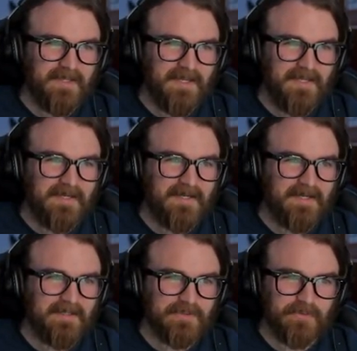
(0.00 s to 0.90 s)

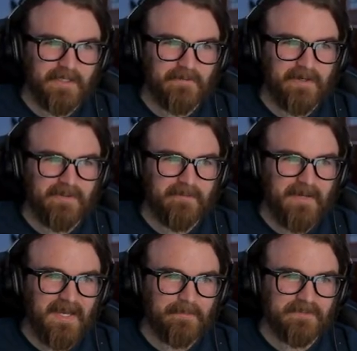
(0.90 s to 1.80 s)
AI that's running around the map.